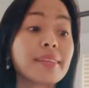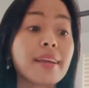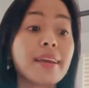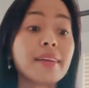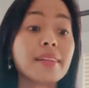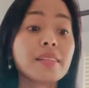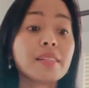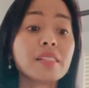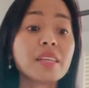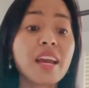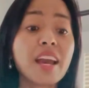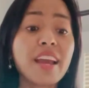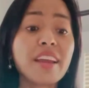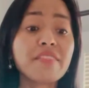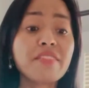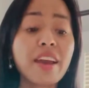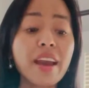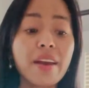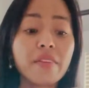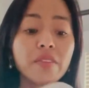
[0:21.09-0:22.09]
and
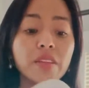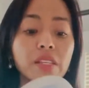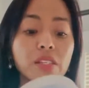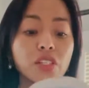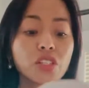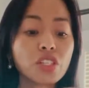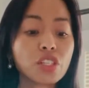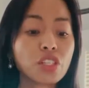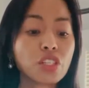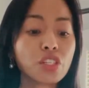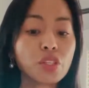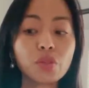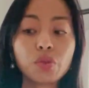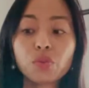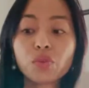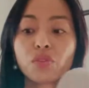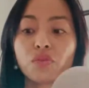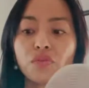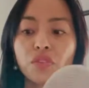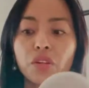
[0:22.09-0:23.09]
I've had these
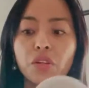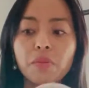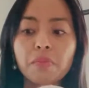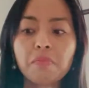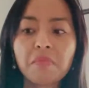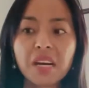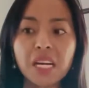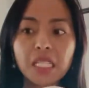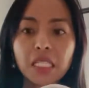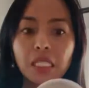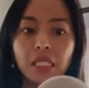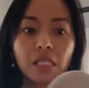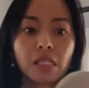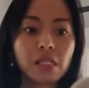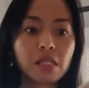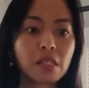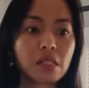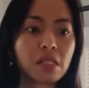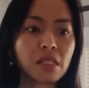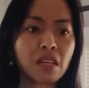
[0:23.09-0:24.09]
shoes for
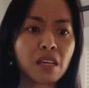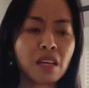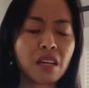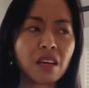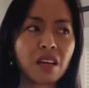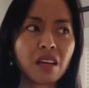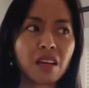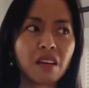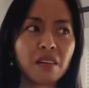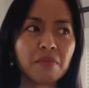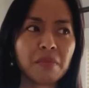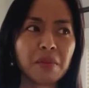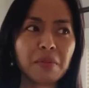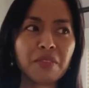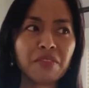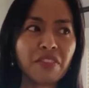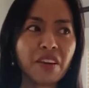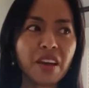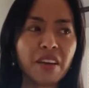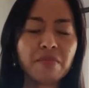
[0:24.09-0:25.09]
months, maybe
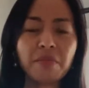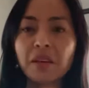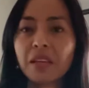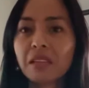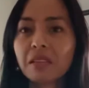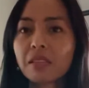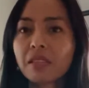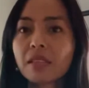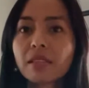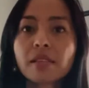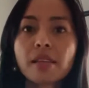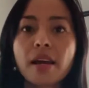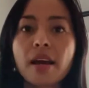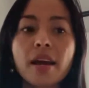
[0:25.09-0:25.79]
5 months.